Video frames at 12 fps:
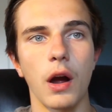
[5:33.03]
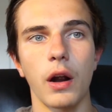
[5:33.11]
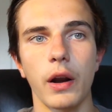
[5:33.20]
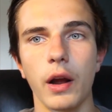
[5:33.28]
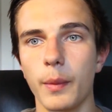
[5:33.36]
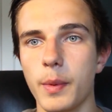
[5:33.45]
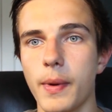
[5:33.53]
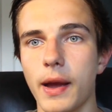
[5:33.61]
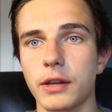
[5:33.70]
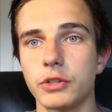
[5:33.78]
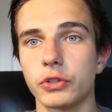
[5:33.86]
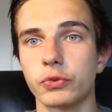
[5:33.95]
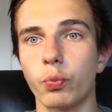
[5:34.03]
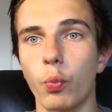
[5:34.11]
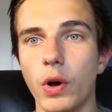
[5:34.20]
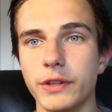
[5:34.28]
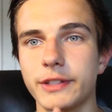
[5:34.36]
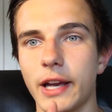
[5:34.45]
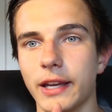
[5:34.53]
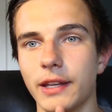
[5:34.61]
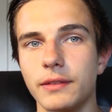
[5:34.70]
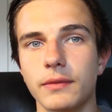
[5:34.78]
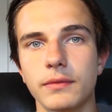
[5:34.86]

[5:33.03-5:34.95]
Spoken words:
All right, I'll be back in just 1 second.